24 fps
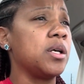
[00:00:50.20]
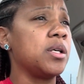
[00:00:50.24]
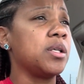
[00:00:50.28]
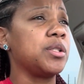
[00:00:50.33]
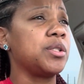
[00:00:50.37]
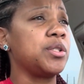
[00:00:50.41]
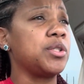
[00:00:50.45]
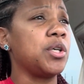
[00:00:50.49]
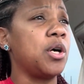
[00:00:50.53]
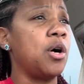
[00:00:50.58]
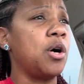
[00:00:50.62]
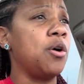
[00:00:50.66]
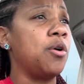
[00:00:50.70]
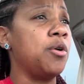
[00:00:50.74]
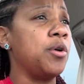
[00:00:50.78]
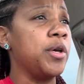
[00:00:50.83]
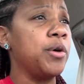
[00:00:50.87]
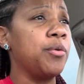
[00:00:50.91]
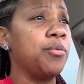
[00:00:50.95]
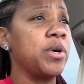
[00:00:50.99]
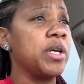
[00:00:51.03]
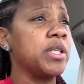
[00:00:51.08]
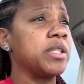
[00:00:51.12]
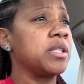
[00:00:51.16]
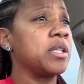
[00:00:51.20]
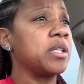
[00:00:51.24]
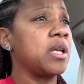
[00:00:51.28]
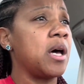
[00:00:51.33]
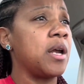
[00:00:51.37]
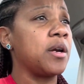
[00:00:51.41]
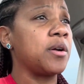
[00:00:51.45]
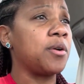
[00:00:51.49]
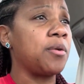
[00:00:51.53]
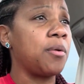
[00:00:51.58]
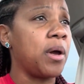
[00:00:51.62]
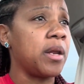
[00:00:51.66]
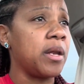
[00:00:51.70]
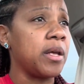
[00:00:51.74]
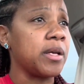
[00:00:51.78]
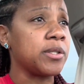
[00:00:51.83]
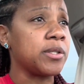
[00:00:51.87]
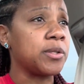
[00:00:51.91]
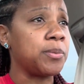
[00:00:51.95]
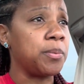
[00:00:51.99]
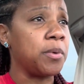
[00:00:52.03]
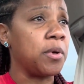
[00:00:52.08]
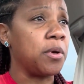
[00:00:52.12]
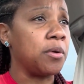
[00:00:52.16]
So it was not a great
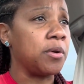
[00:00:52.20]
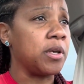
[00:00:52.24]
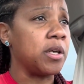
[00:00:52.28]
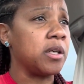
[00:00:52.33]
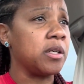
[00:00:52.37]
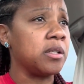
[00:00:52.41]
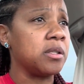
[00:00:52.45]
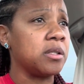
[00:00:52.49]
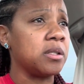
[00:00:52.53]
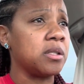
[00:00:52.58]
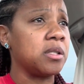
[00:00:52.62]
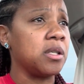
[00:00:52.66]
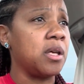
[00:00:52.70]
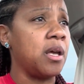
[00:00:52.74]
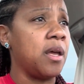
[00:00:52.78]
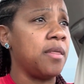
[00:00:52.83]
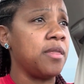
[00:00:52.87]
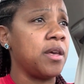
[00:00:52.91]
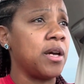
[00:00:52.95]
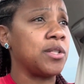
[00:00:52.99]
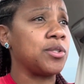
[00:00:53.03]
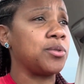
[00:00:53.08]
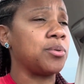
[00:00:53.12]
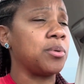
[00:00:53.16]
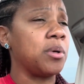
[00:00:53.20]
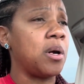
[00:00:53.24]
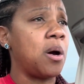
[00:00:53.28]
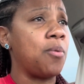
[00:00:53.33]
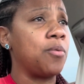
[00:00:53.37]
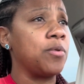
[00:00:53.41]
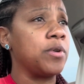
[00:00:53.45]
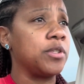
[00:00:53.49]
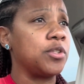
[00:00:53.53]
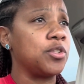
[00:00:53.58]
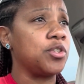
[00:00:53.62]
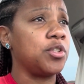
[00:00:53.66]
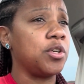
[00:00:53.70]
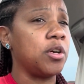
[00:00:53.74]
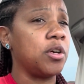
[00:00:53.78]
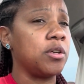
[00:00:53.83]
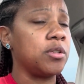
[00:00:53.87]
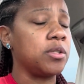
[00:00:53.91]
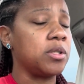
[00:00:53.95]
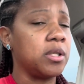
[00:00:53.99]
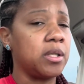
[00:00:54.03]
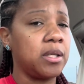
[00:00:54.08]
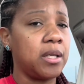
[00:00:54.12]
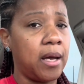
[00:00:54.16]
experience, and that's what I want to share
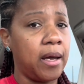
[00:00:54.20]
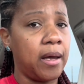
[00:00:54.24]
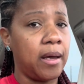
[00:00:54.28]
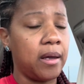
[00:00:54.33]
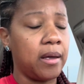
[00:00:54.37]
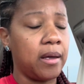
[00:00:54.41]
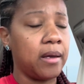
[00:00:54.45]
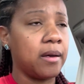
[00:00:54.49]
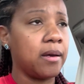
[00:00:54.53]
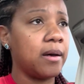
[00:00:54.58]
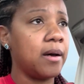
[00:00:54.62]
today.